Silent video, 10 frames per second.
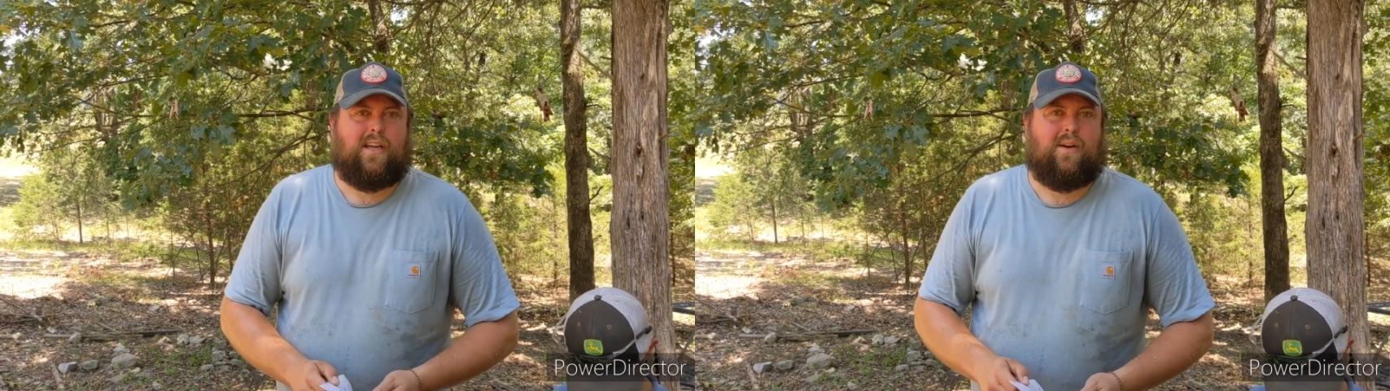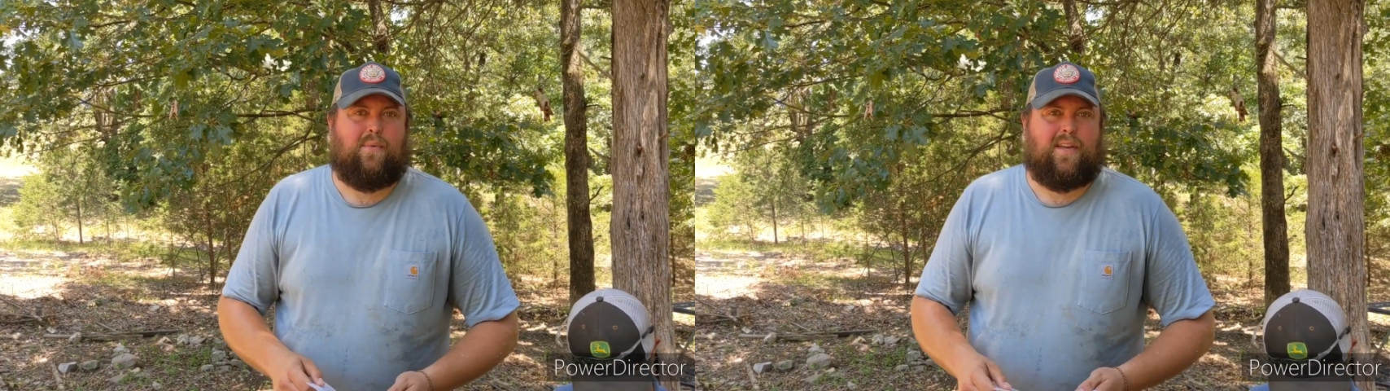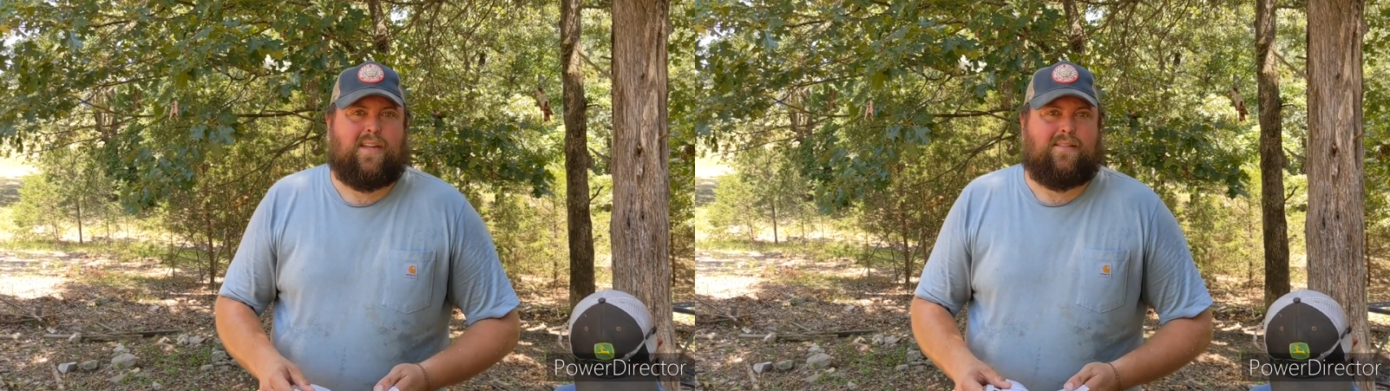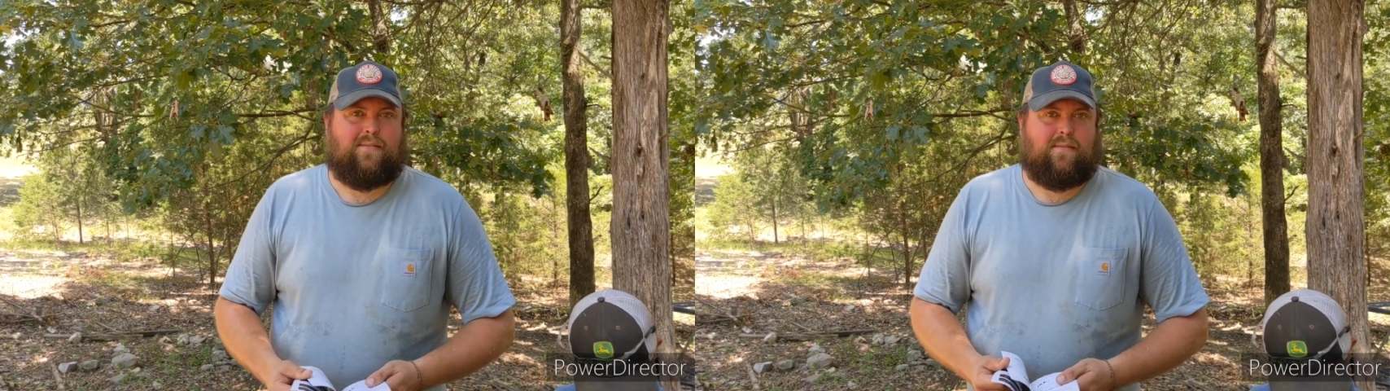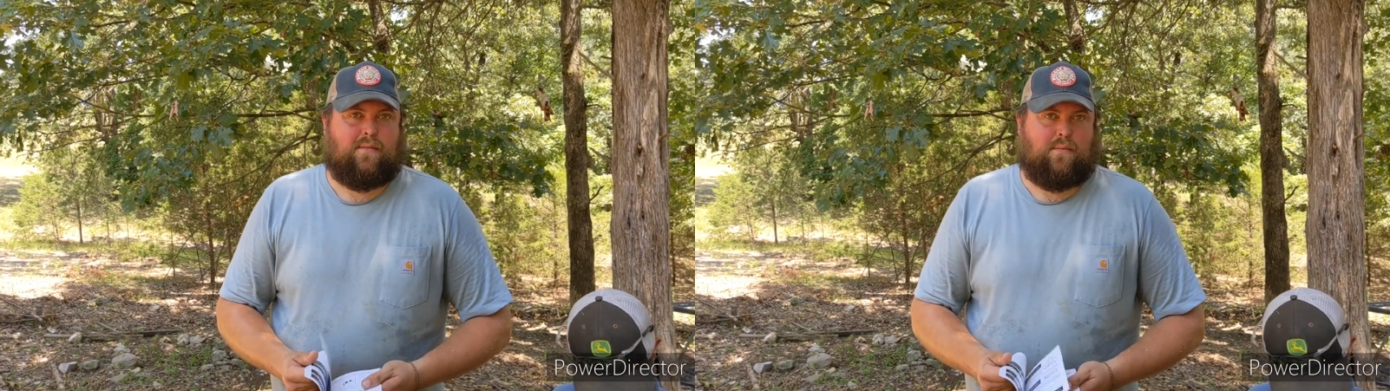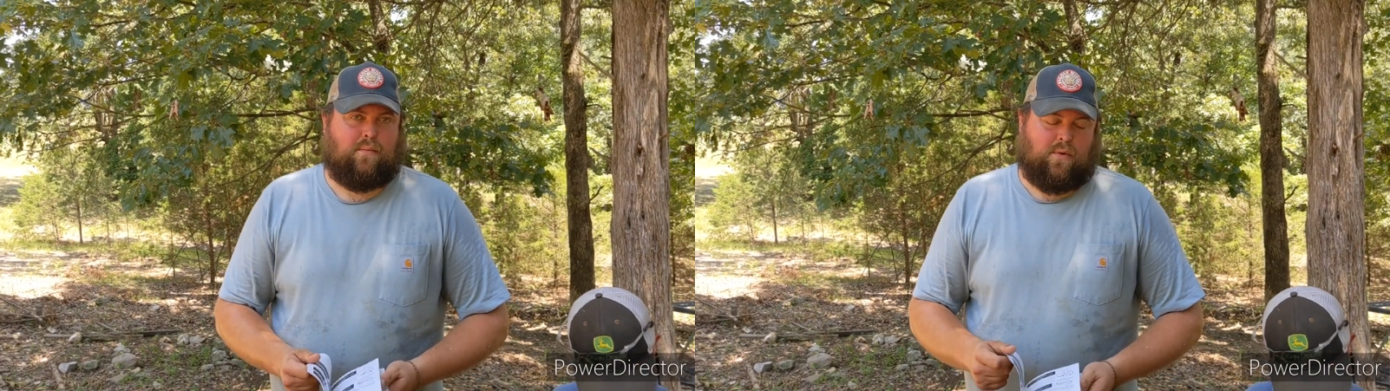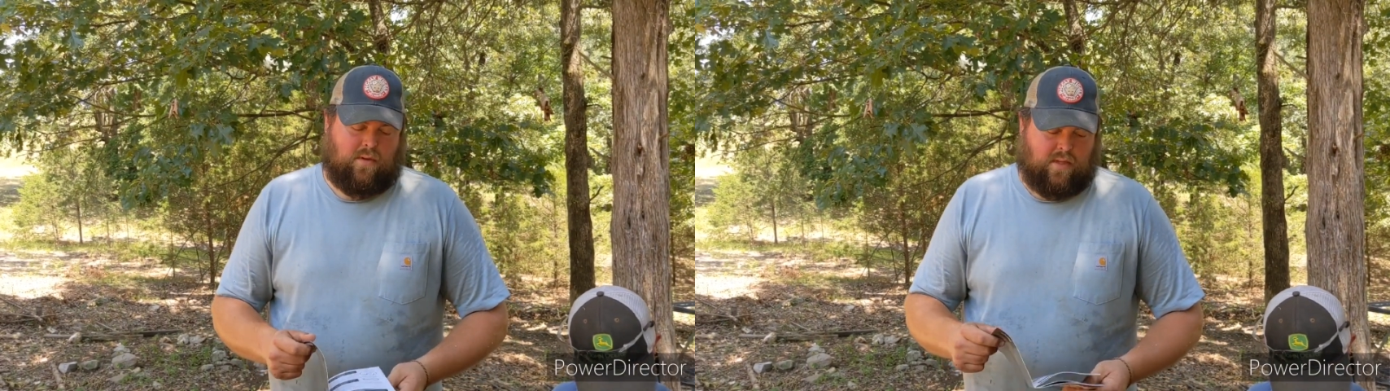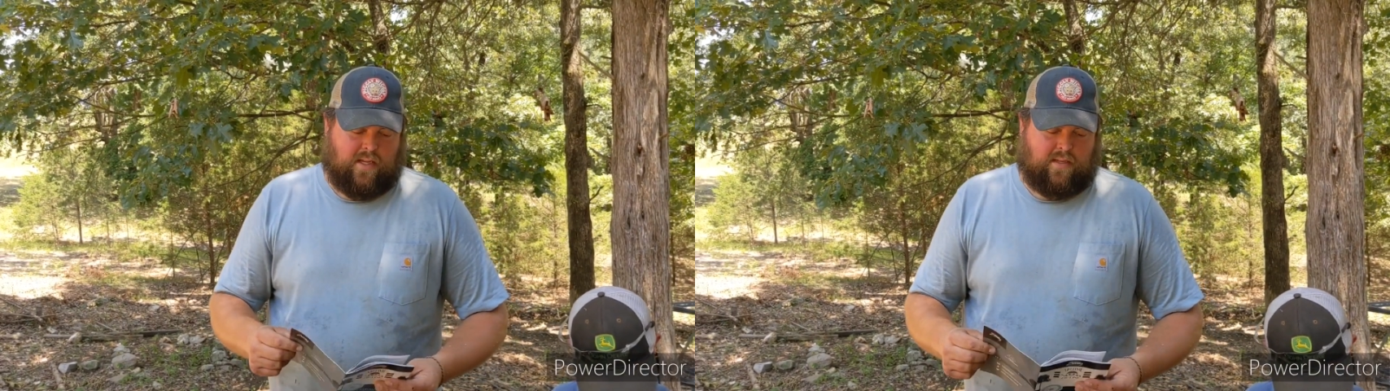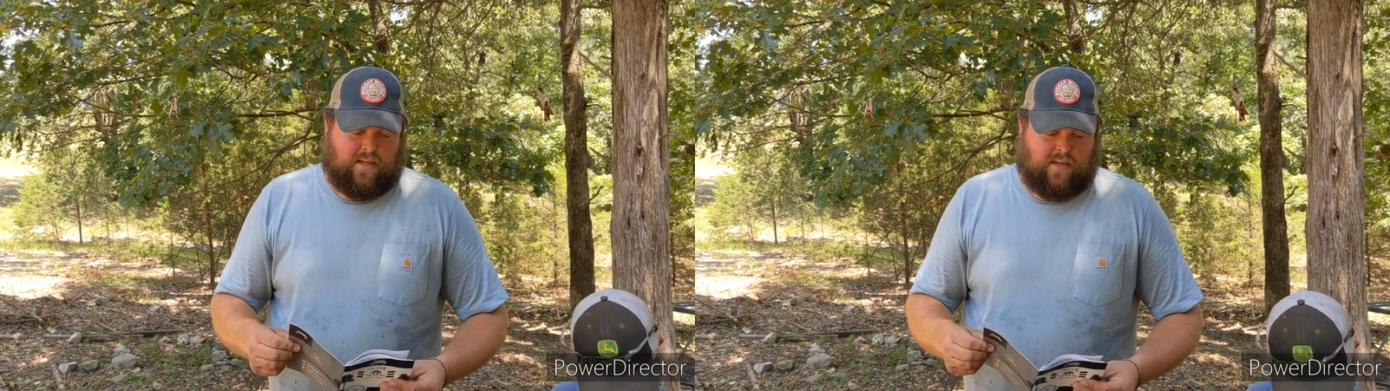to kind of wing it, and we'll let